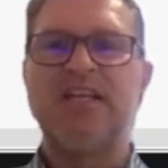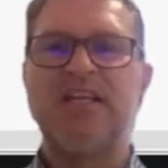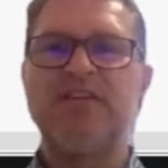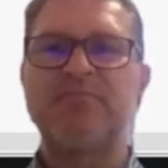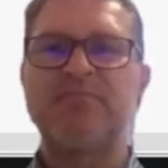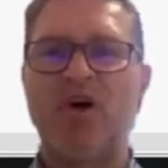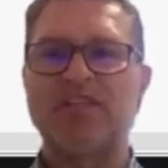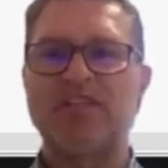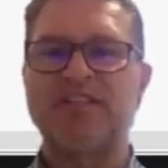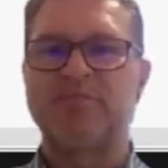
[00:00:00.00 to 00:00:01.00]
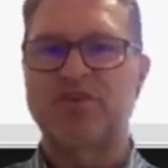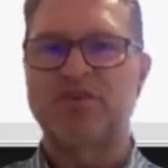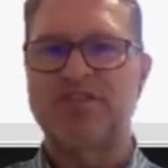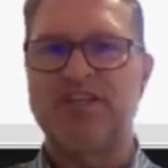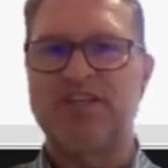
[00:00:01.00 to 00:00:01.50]
even policies and
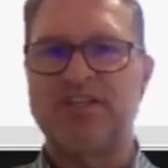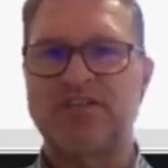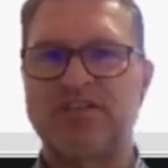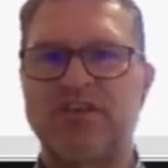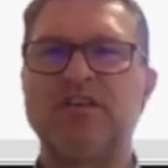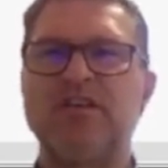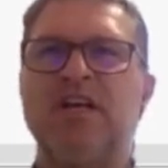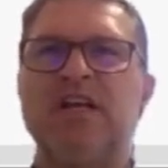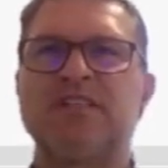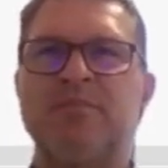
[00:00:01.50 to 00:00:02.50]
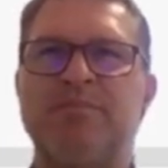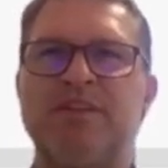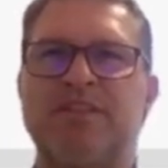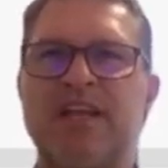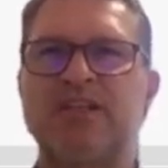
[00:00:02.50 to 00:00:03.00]
procedures. You know, some
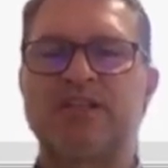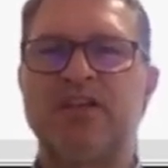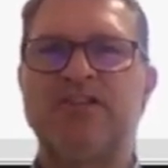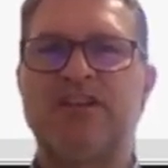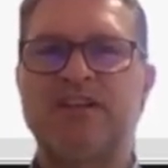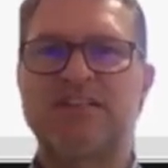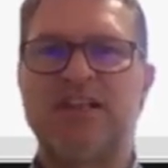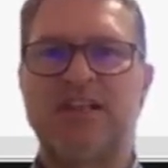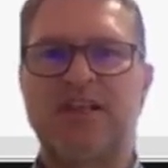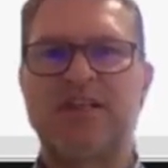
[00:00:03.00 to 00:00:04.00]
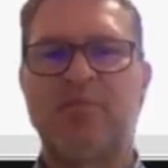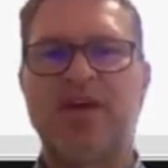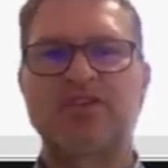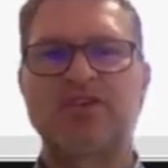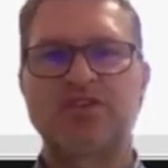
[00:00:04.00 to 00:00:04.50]
people take it so seriously that
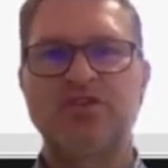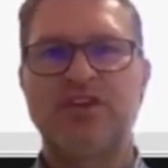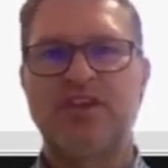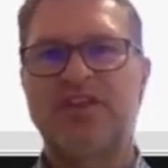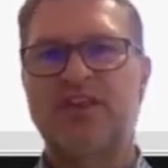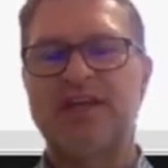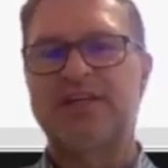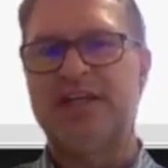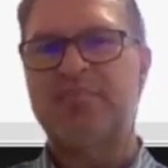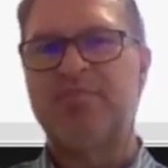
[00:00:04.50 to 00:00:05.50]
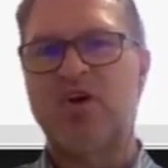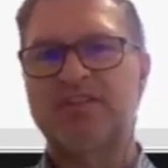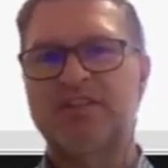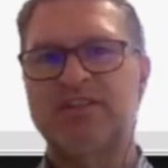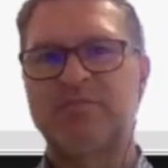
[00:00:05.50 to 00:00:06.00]
they'll make sure that they adapt
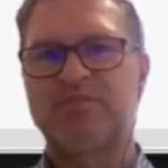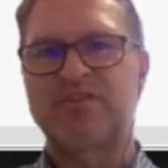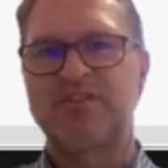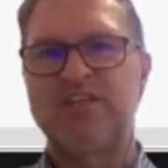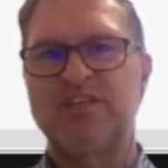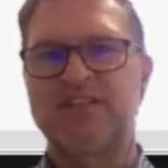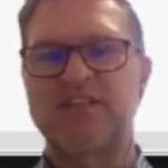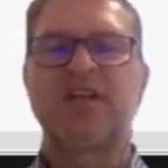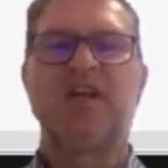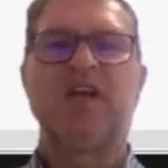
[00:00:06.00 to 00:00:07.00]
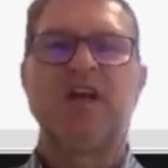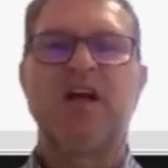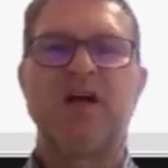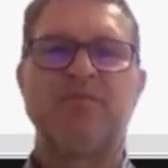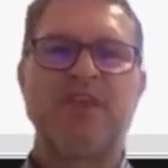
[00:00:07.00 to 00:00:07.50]
policies and procedures
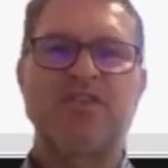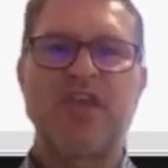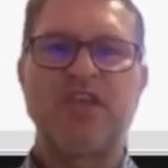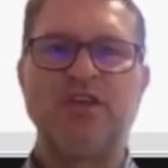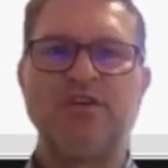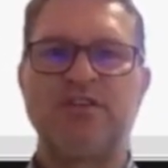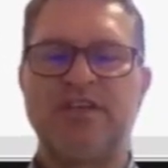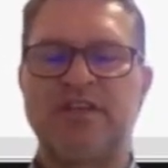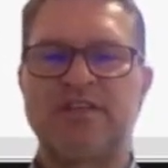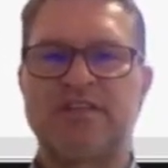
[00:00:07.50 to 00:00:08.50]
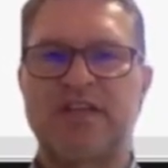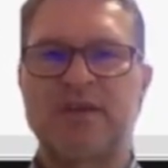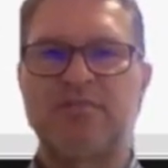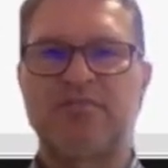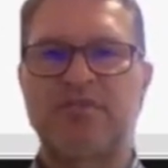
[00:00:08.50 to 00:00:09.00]
that they use in the
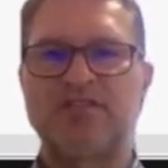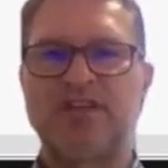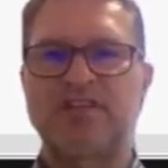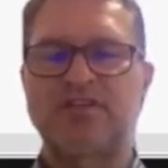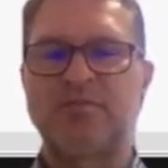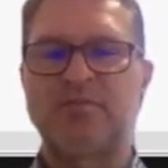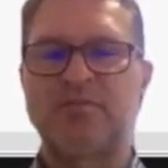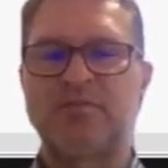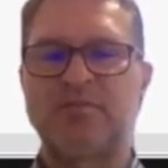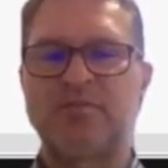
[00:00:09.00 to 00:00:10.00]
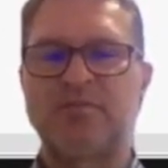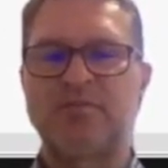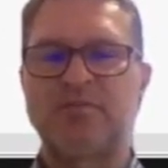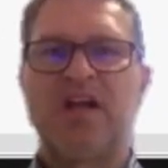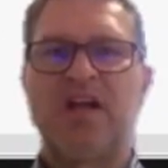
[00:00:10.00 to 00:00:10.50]
setup of projects to make sure
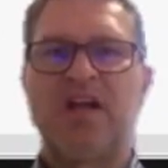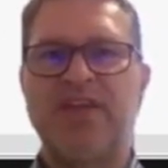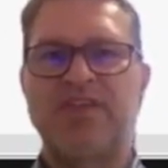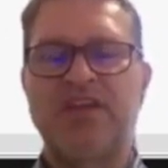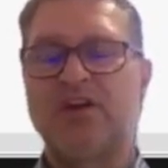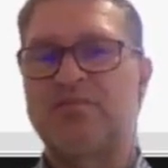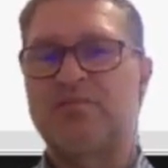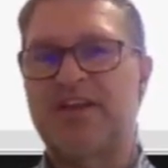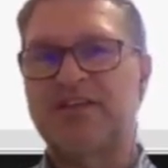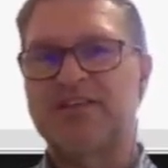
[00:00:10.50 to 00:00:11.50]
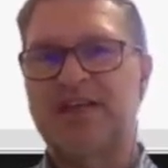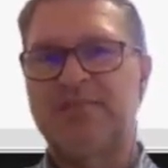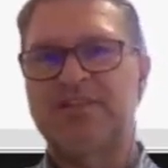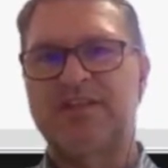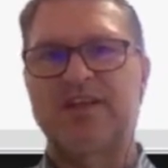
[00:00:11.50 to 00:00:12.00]
that they don't make the
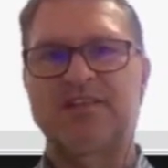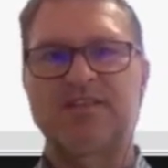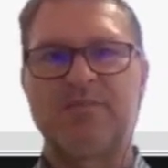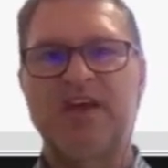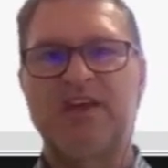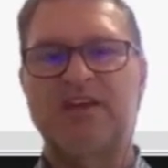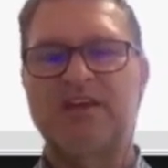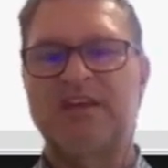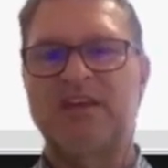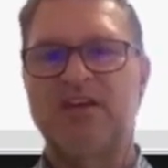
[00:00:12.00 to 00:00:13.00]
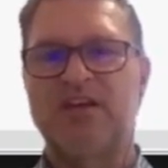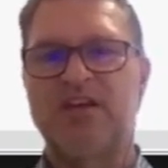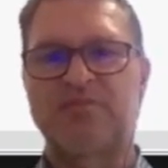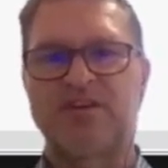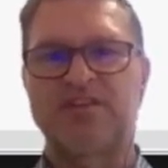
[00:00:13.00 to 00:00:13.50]
same mistakes they made in earlier
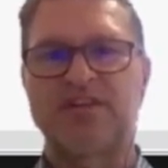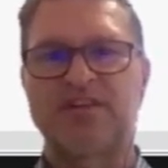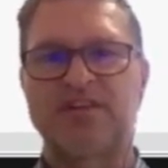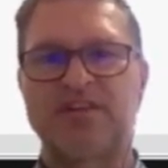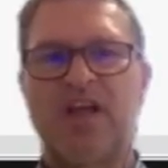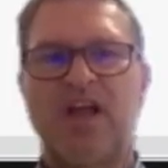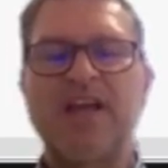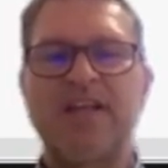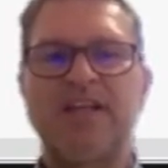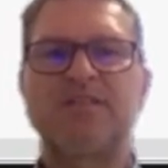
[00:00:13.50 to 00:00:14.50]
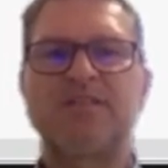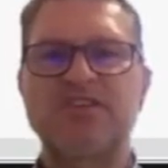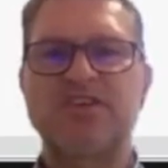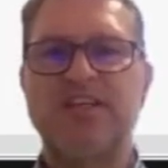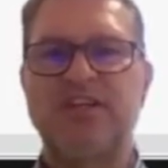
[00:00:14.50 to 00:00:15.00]
projects, and
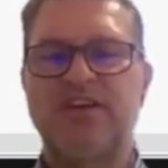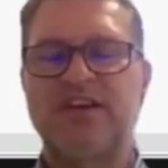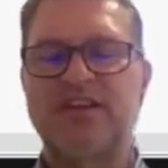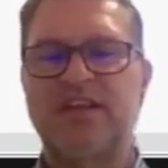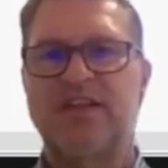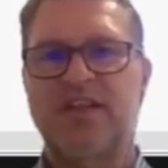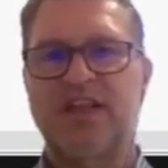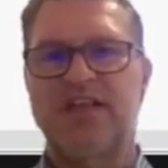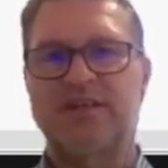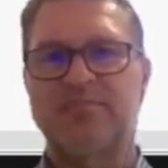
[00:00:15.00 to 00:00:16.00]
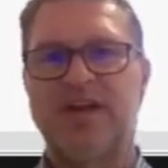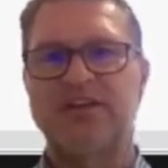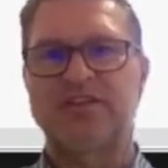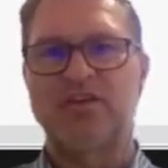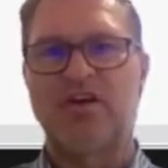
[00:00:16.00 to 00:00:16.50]
especially during the
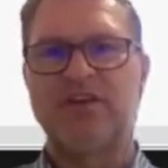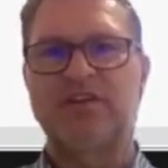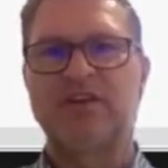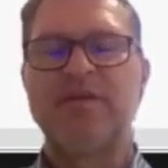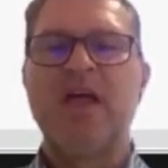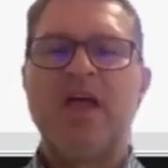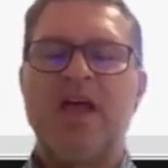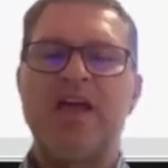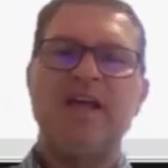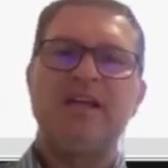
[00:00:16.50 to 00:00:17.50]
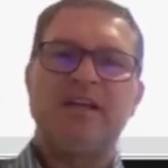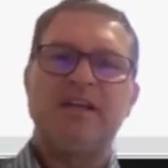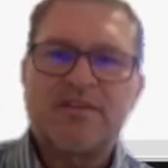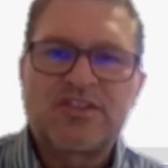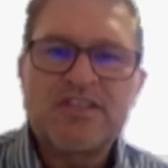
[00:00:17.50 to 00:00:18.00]
estimation of it. And
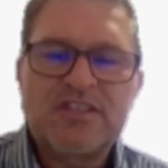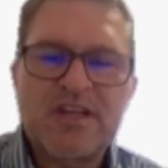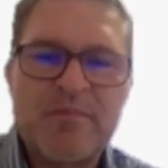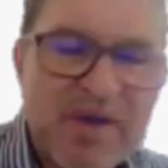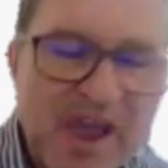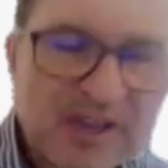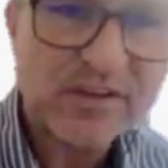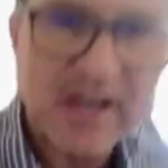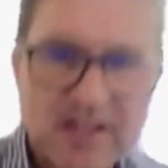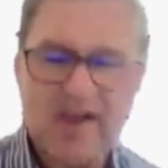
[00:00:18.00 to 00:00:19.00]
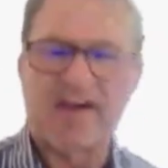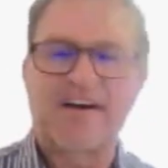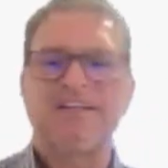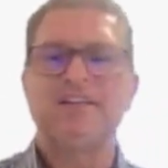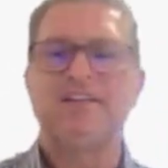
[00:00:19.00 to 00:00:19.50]
just coming back to that,
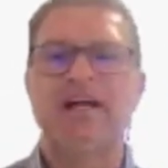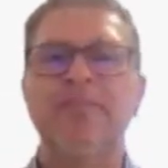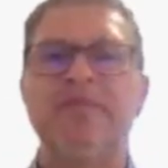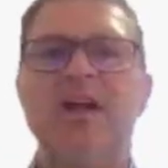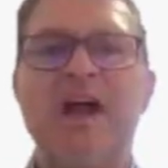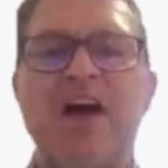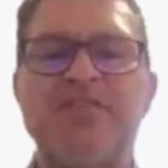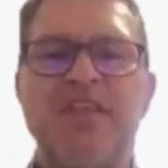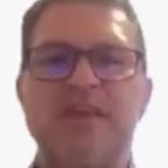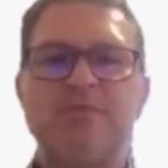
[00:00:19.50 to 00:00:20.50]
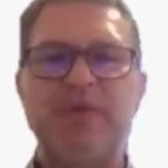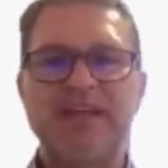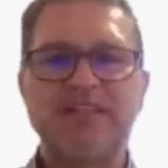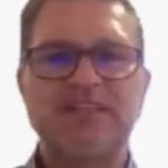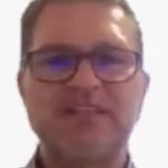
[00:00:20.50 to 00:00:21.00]
Gerard, I think the
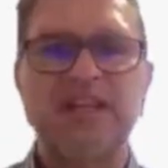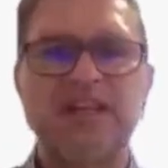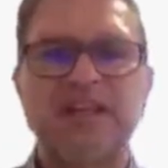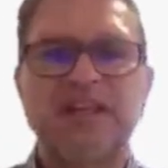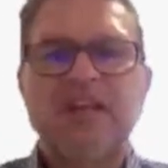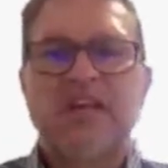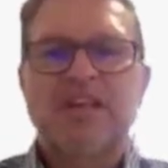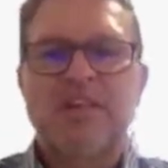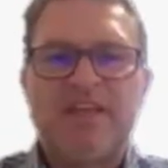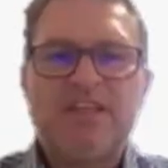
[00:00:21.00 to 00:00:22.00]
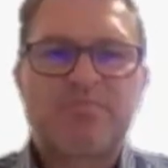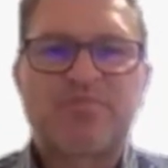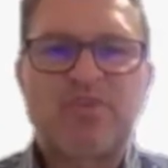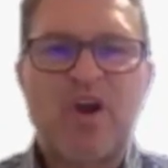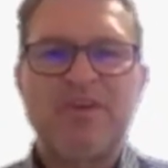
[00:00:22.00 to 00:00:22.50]
biggest thing, the
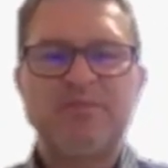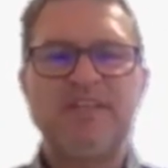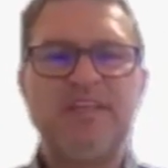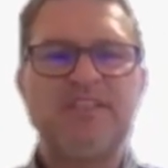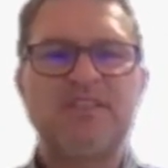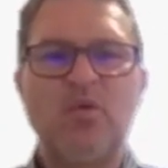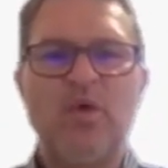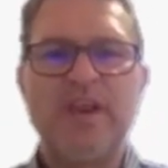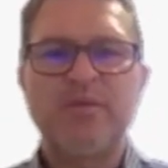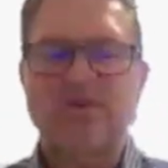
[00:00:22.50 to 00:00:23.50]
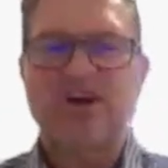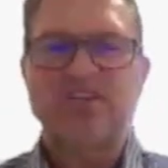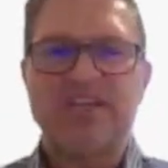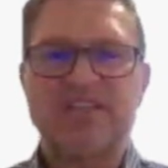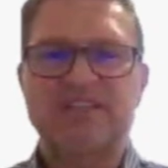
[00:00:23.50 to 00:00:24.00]
biggest problems is when
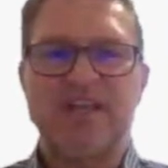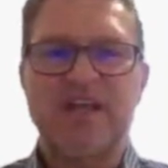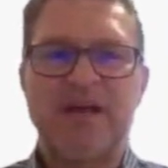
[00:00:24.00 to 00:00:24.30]
projects